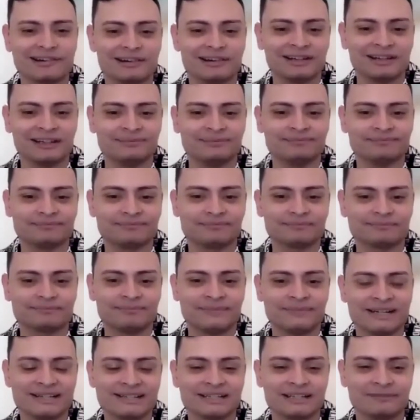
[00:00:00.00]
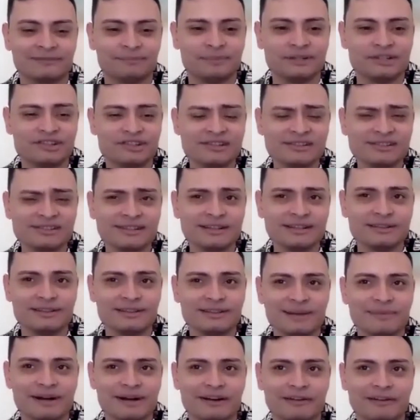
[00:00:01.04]
Um, myself, but just the, the
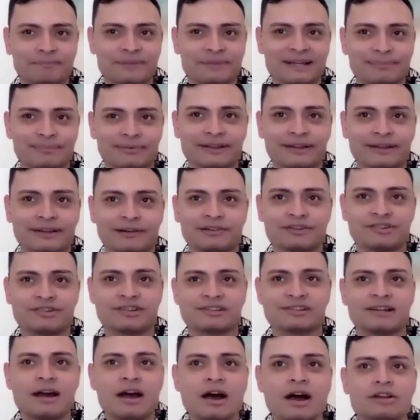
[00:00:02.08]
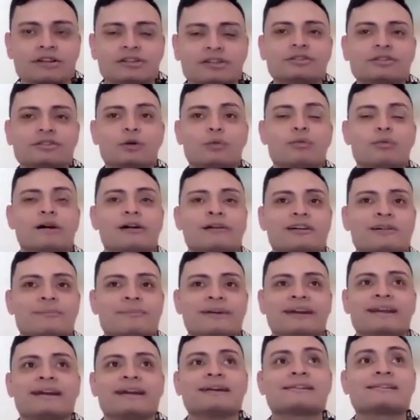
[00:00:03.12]
amount of people that are just so
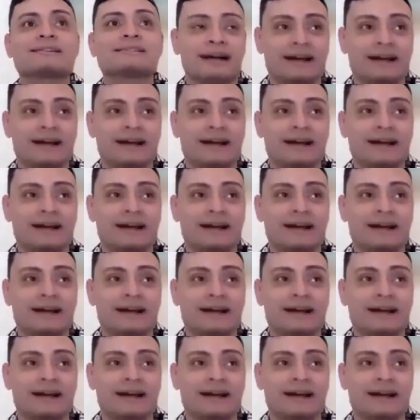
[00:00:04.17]
welcoming and,